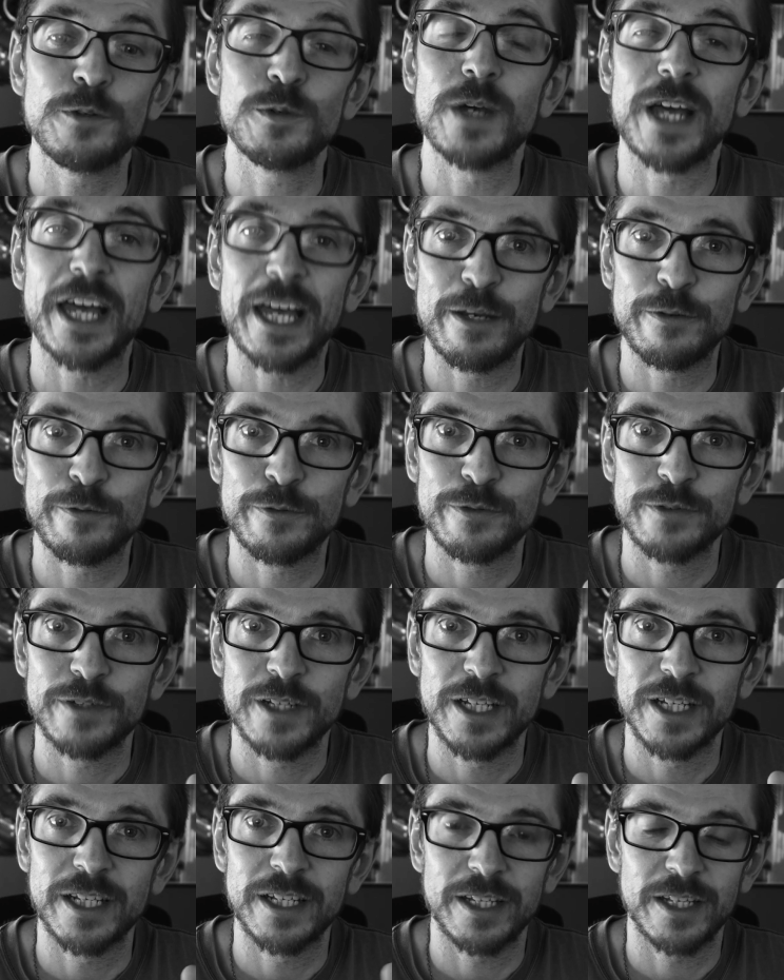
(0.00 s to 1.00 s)
you have
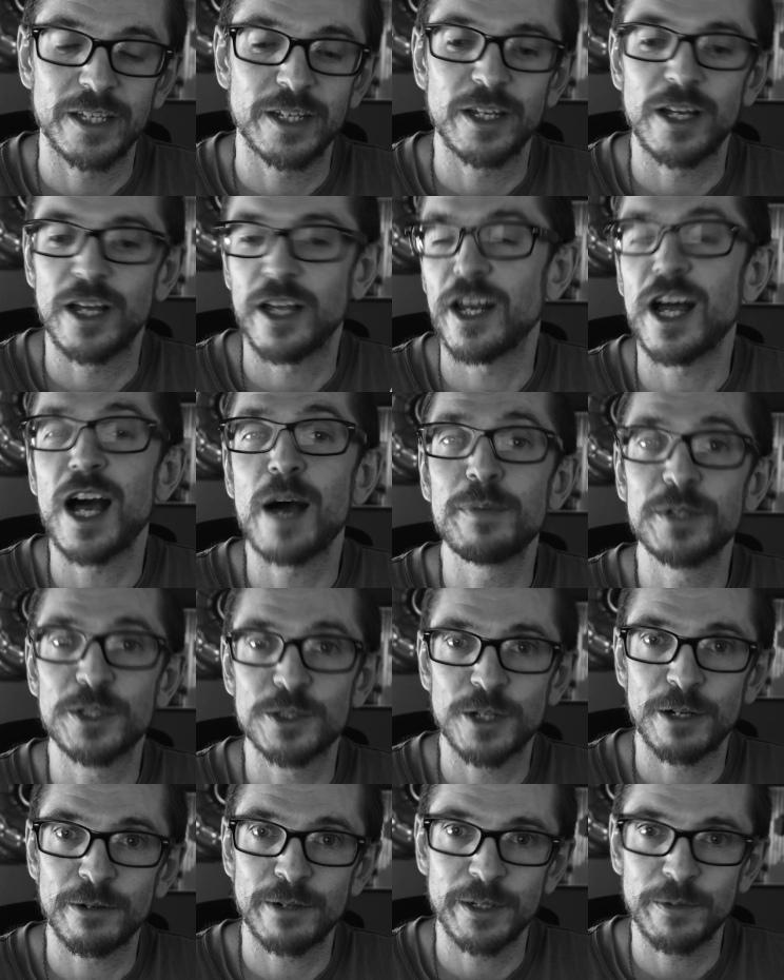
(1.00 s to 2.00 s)
an
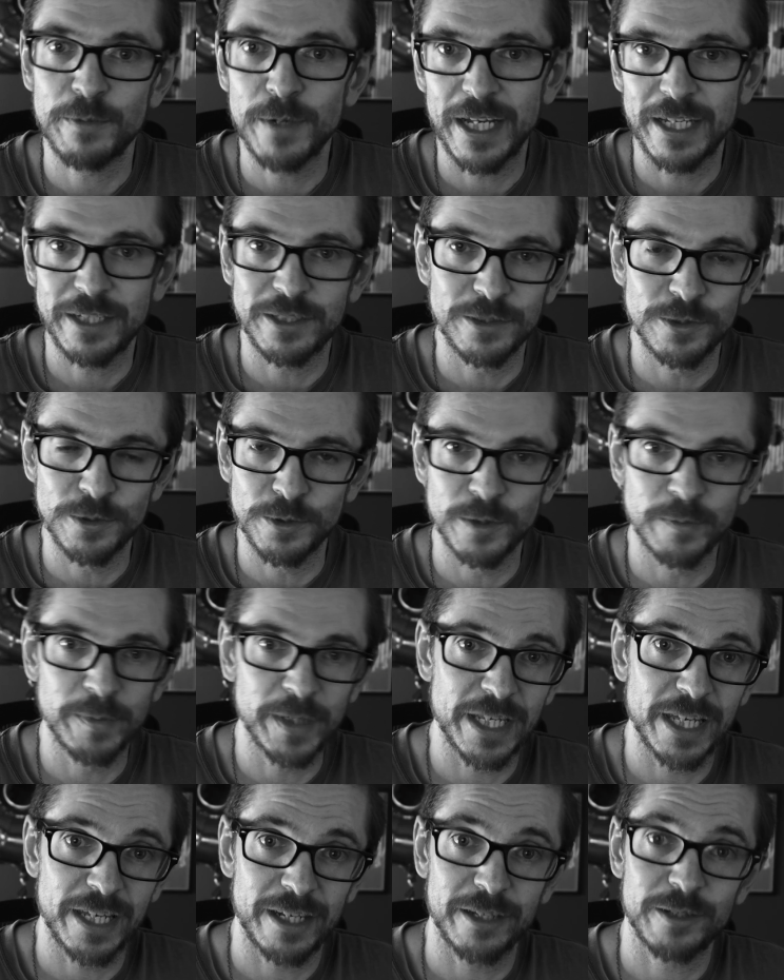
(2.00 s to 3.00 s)
arbitrary way to do a
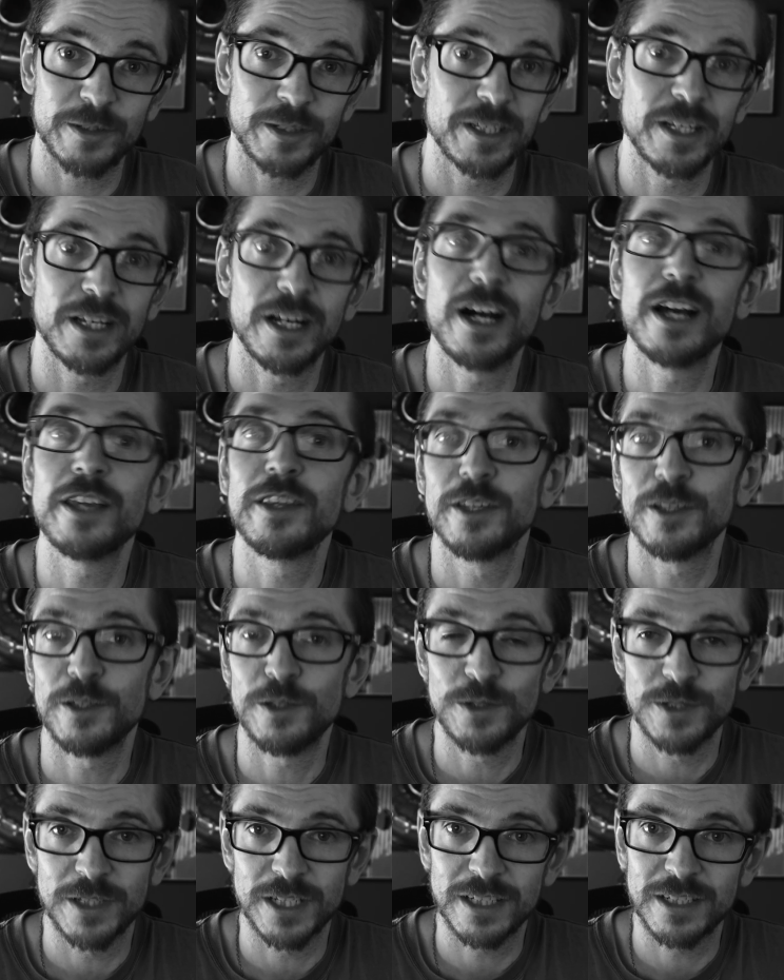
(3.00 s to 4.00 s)
mechanic, either
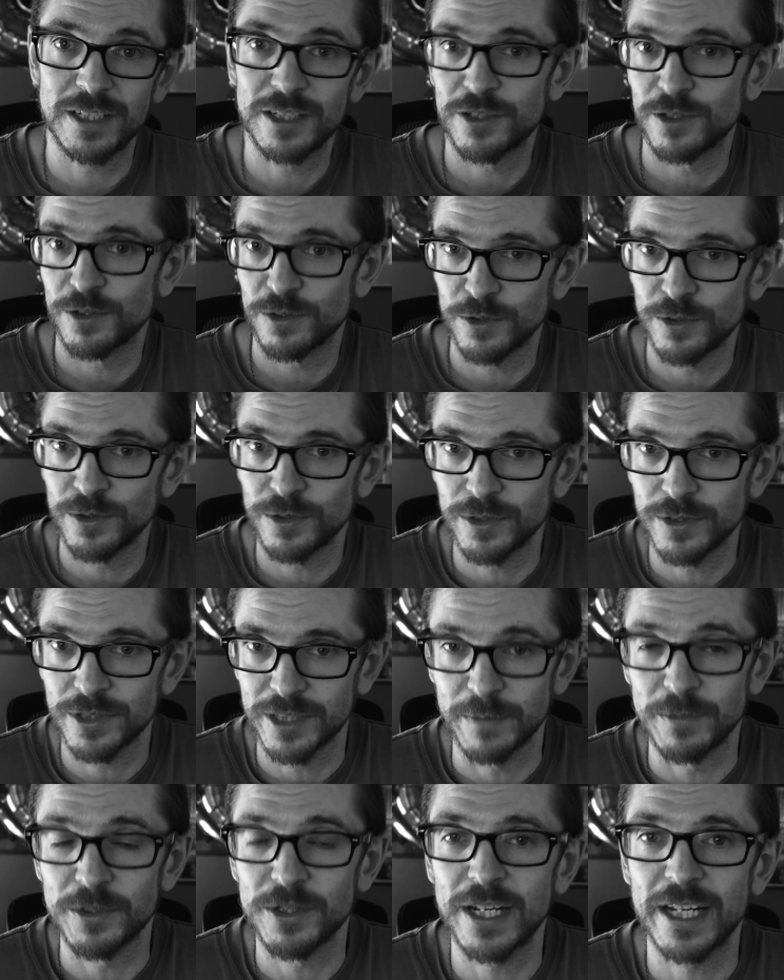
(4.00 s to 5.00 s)
using addition or
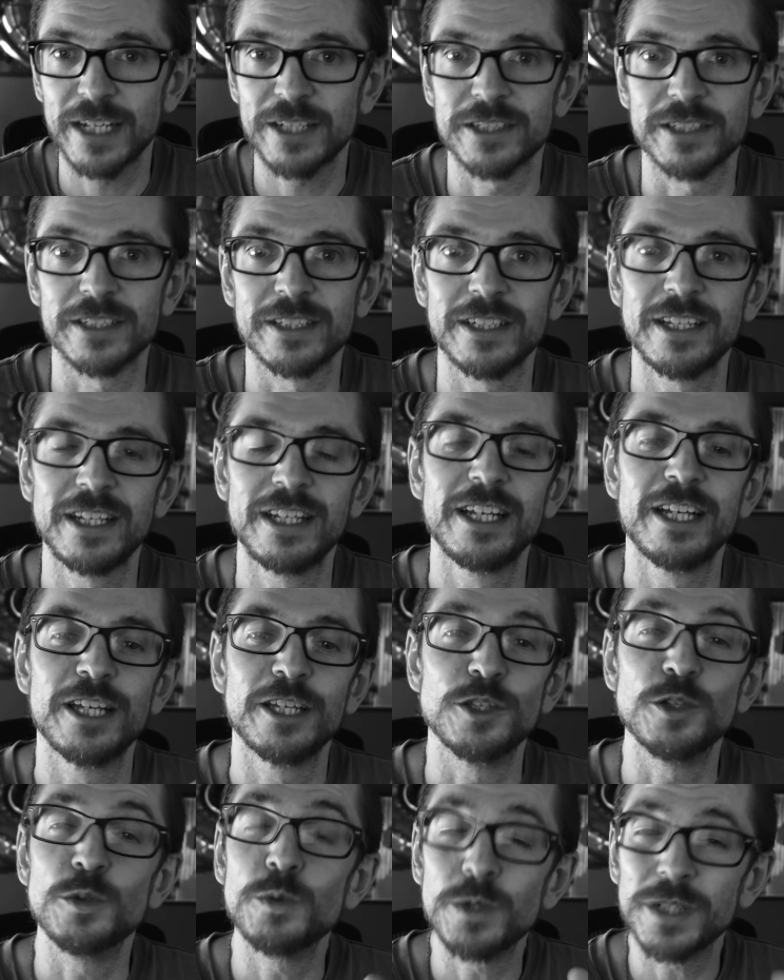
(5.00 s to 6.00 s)
subtraction,
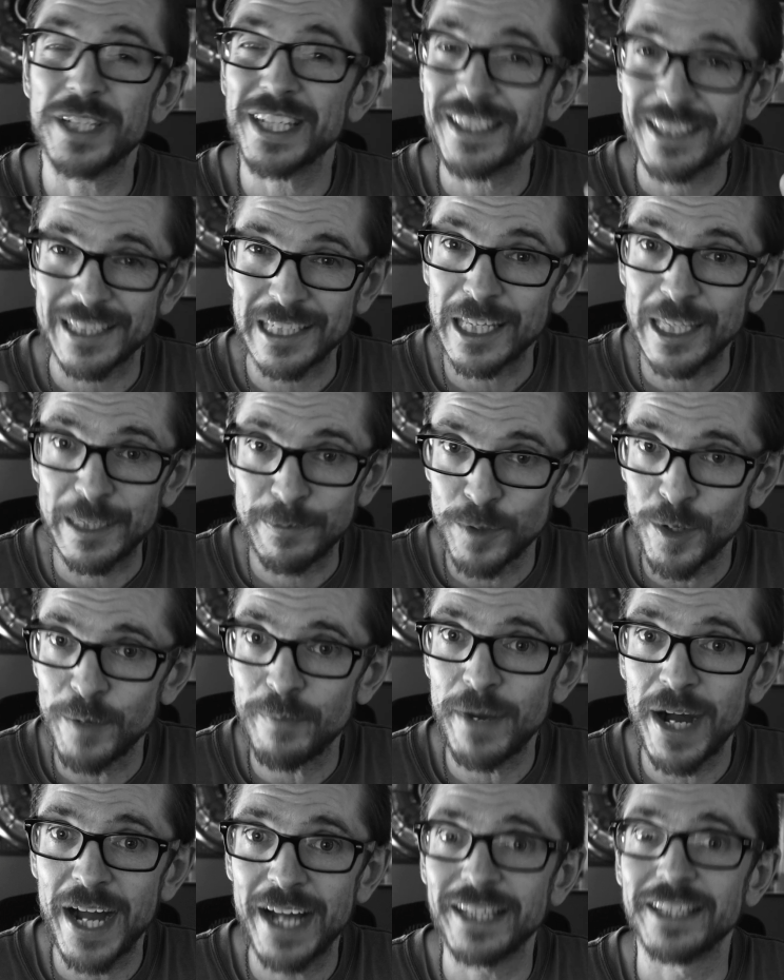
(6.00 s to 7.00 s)
you will get slightly more
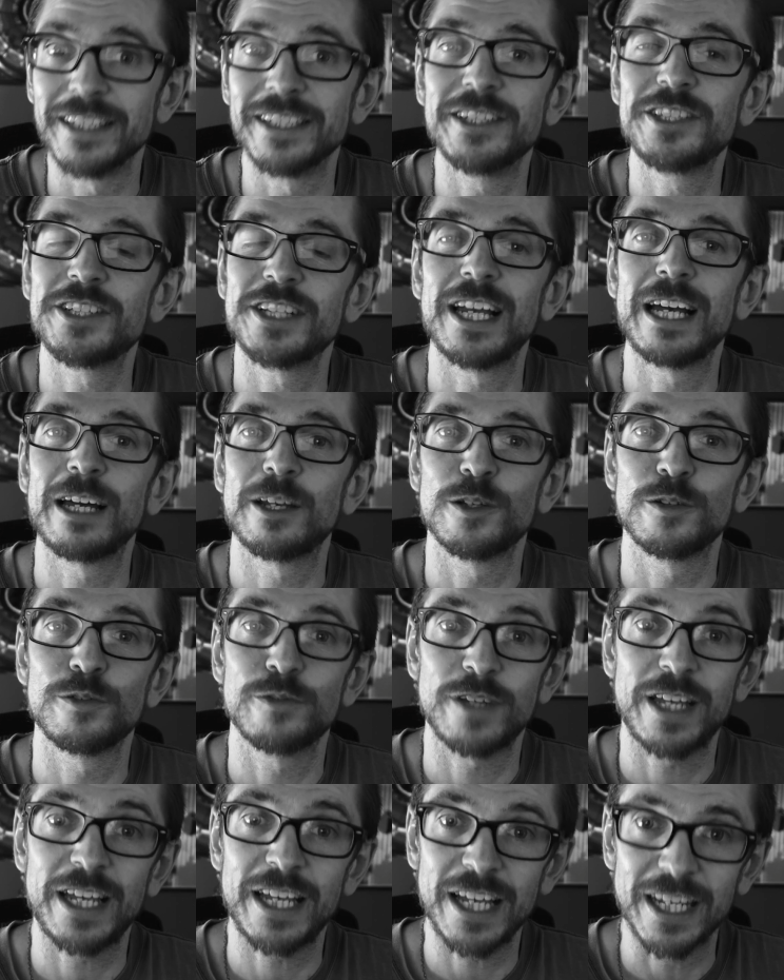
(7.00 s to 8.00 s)
mileage out
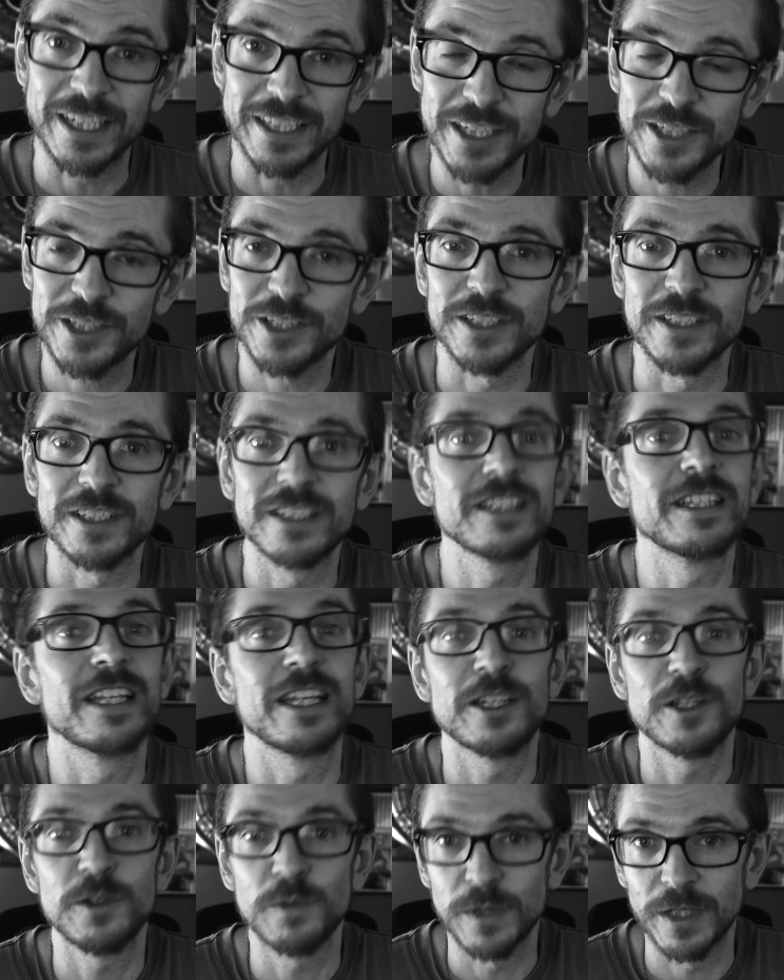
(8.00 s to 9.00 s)
of addition
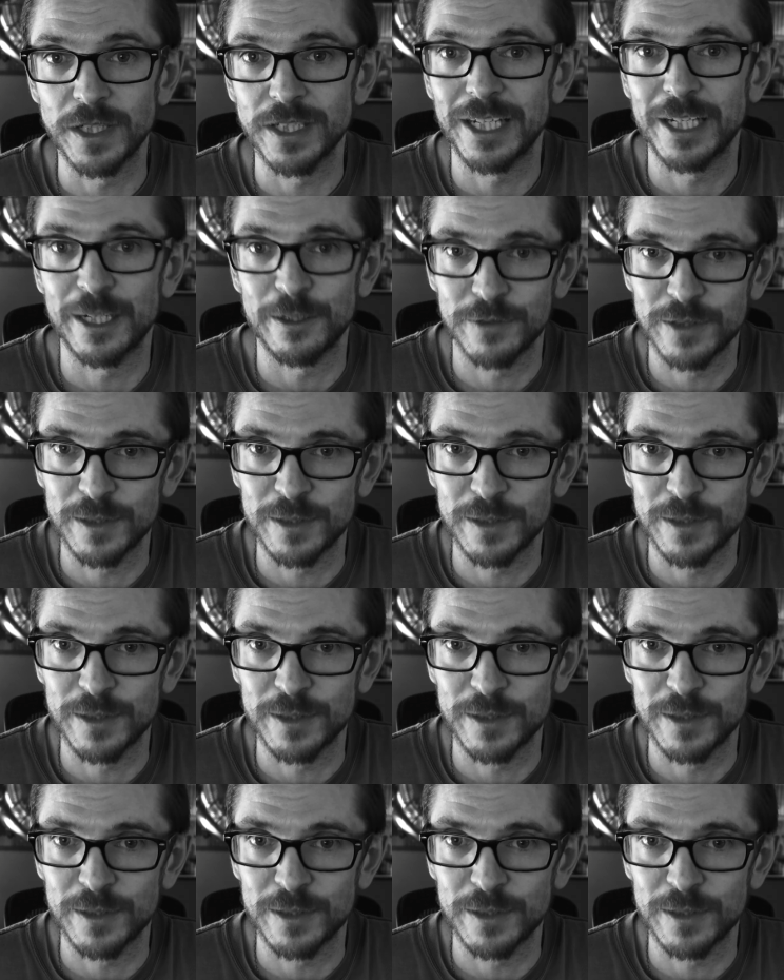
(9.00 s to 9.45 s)
than you will out of